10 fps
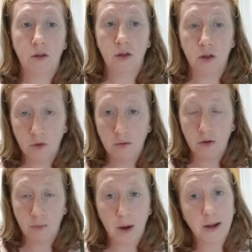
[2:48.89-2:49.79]
You,
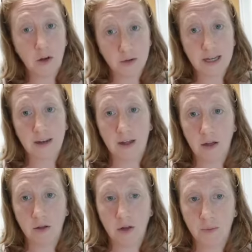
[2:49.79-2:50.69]
your body knows how to
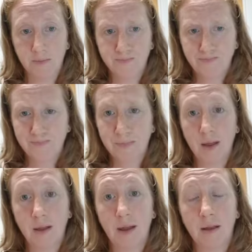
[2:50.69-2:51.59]
heal you
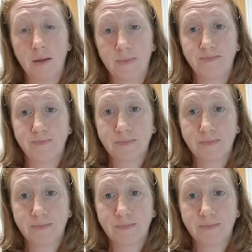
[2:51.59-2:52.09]
and